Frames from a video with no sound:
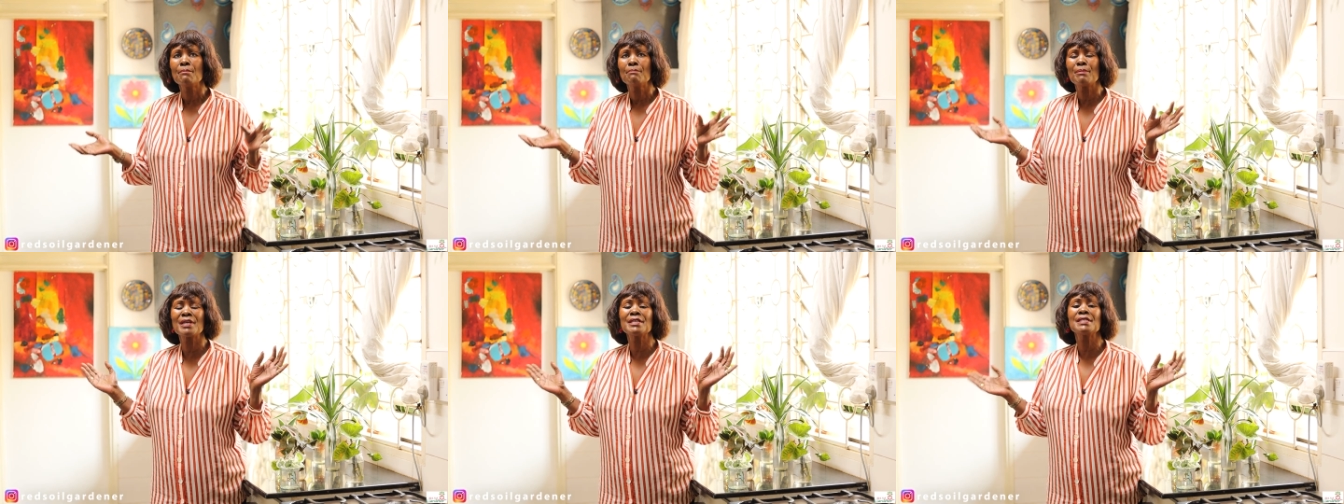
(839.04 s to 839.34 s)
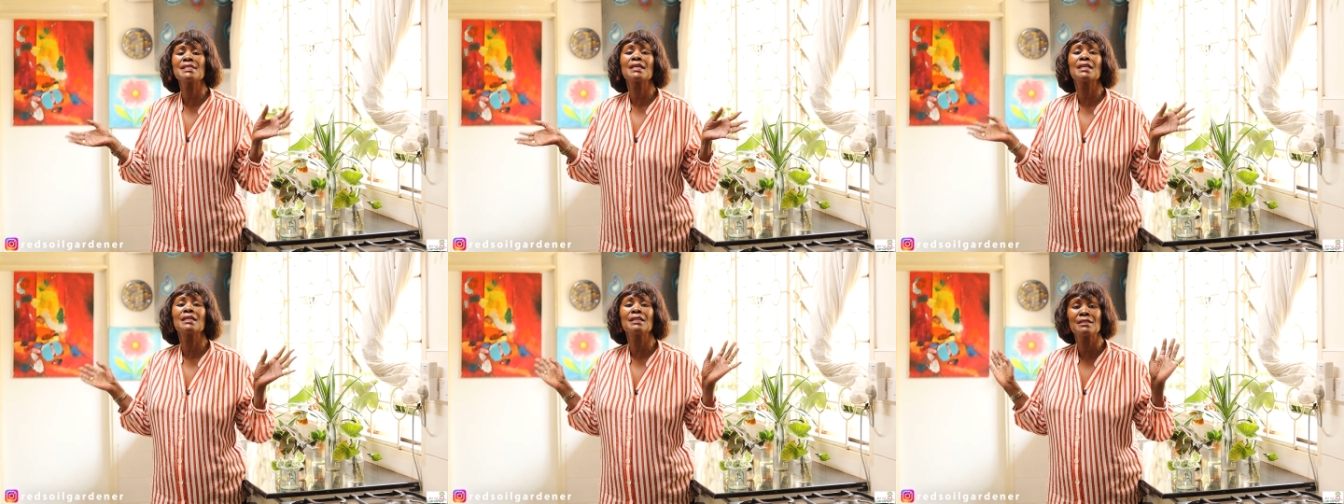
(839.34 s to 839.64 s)

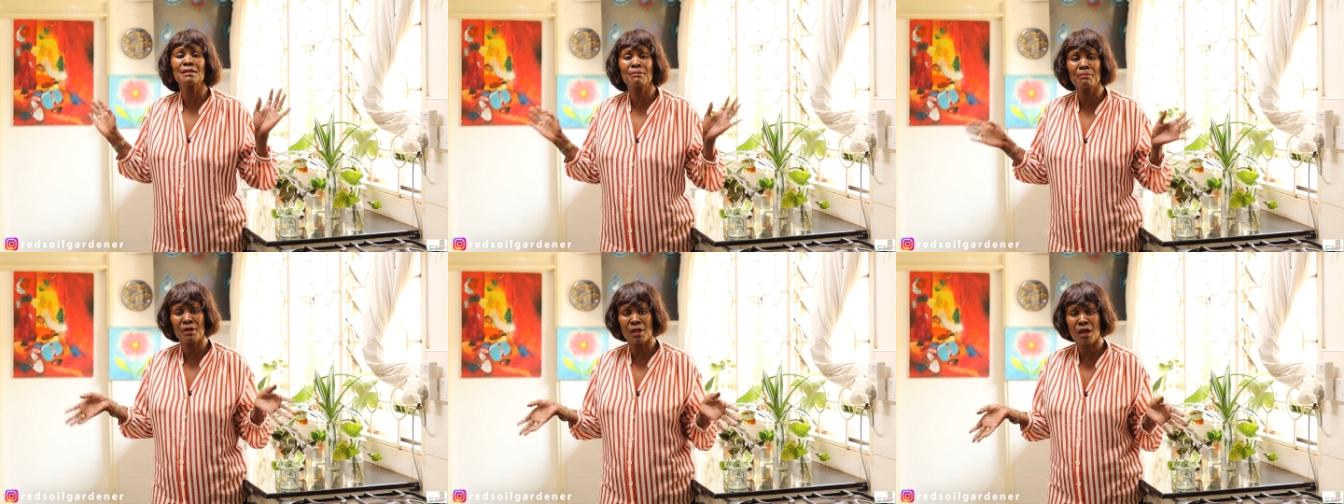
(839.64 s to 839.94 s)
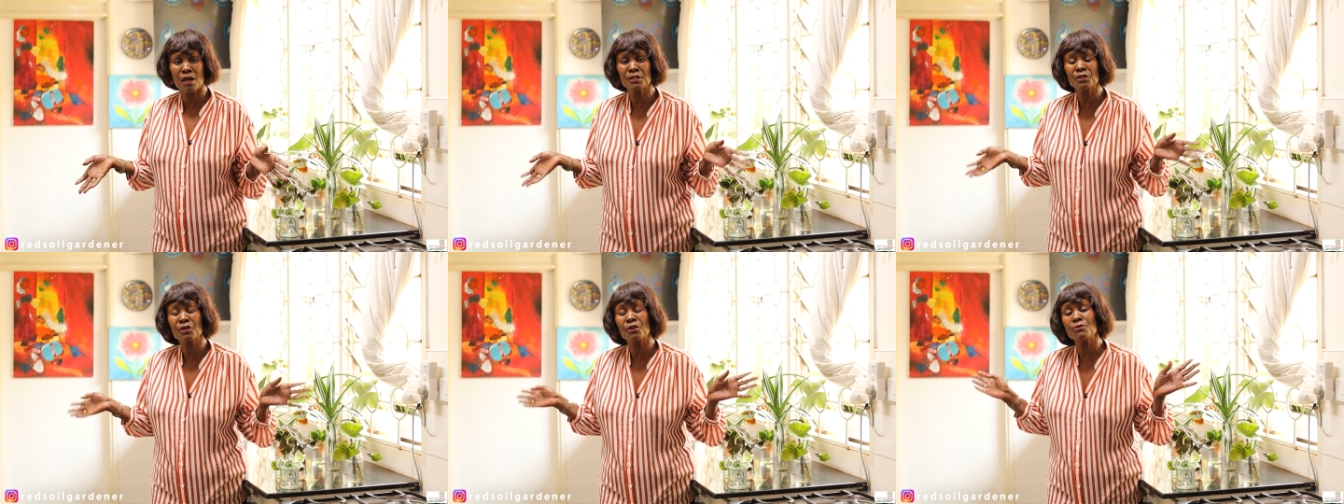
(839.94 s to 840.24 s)
basically the
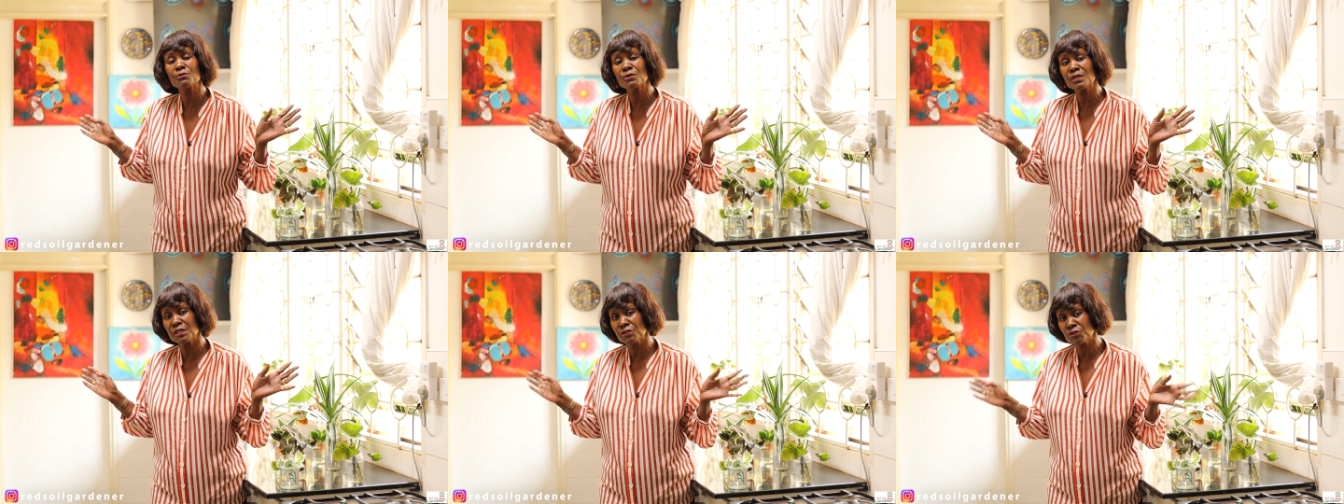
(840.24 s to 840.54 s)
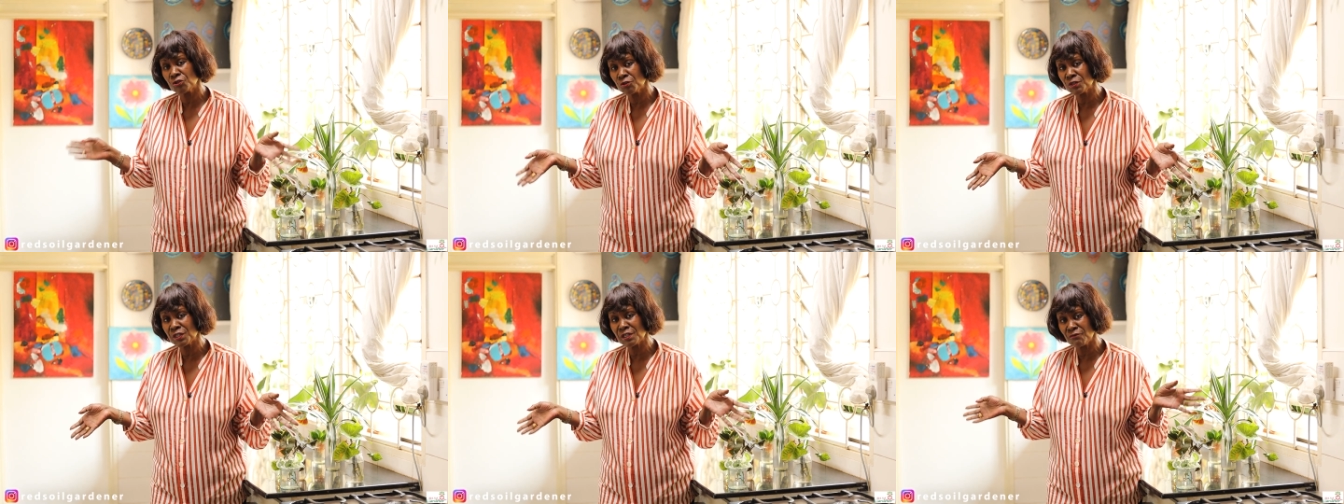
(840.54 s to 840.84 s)
plant goes
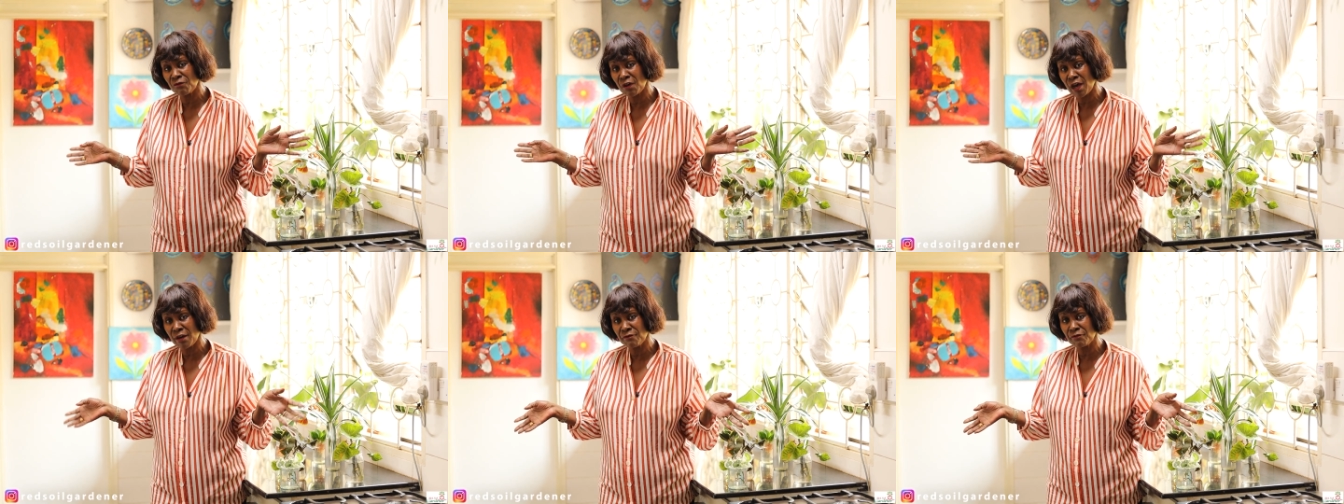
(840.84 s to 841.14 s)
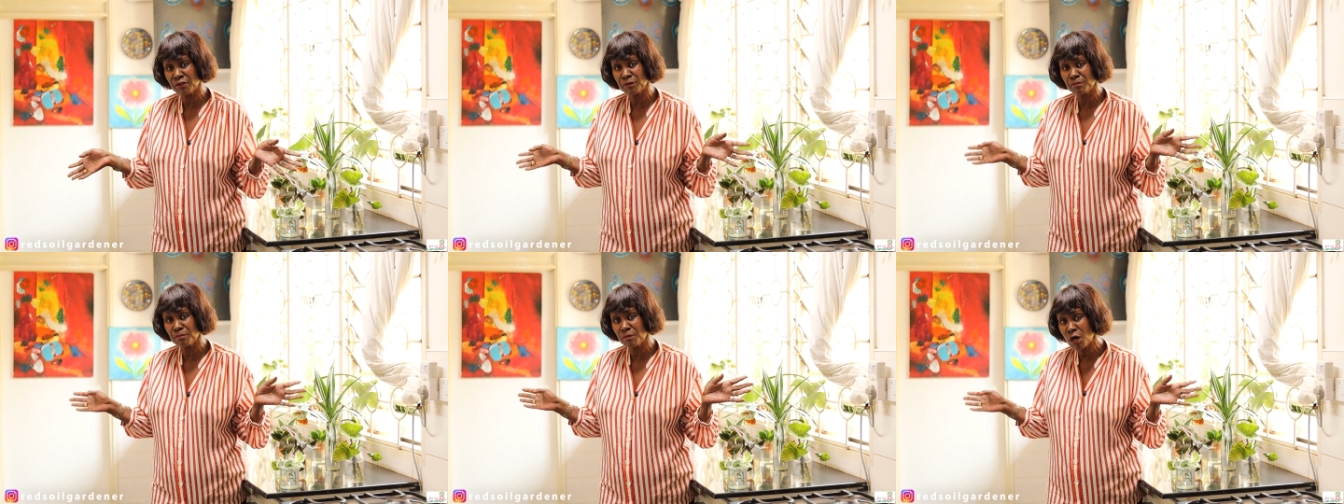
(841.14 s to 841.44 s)
into
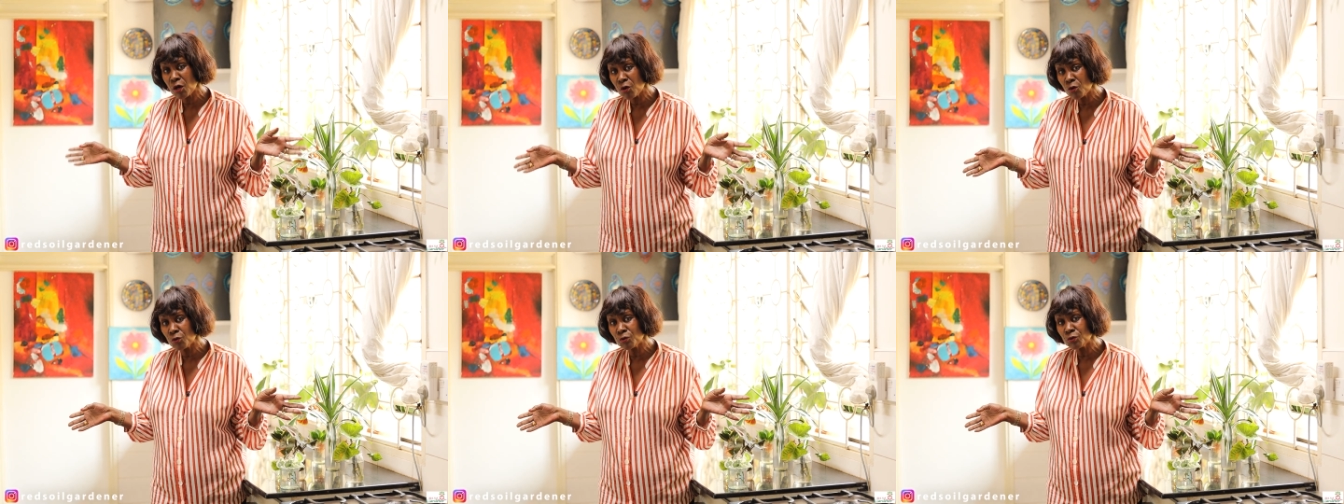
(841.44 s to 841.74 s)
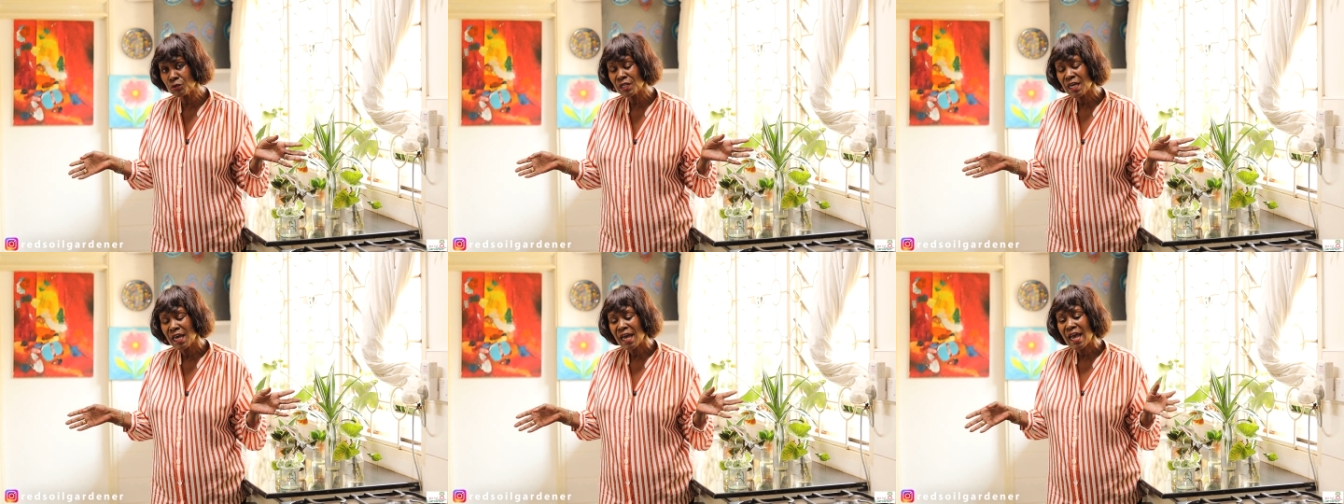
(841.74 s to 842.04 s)
survival mode